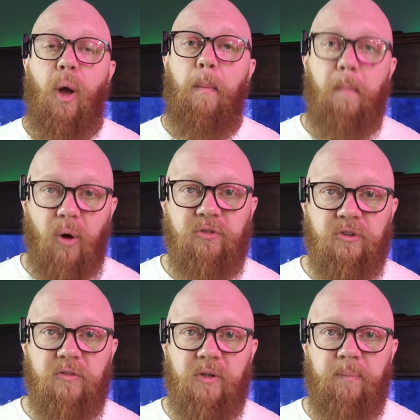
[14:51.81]
Most
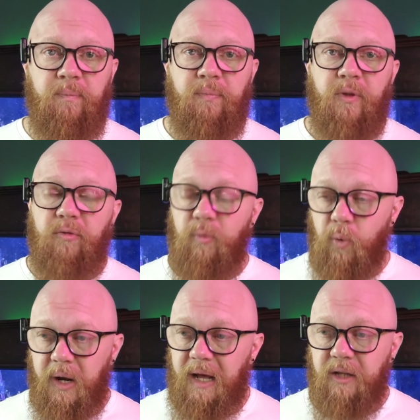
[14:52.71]
of them from
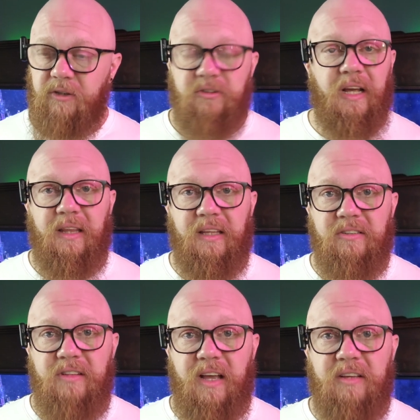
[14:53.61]
what I understand
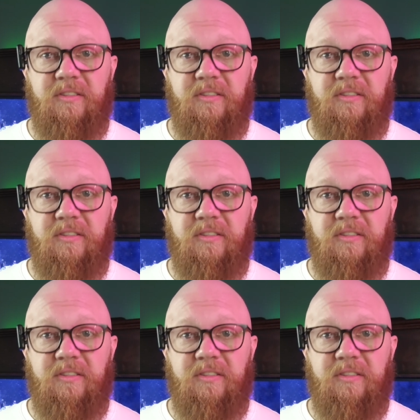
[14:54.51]
these days,